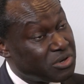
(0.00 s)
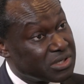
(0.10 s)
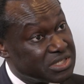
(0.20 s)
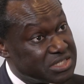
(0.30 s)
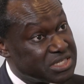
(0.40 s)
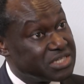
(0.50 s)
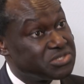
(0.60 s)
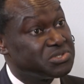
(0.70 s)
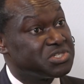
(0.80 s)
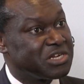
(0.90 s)

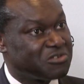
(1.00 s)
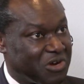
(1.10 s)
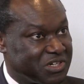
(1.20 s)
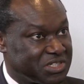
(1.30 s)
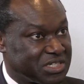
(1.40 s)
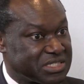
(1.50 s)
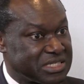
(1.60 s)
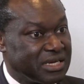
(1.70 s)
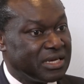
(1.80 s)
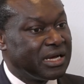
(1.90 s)
organizations and countries.
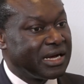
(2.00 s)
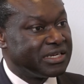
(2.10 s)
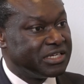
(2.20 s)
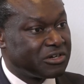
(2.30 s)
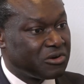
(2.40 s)
And the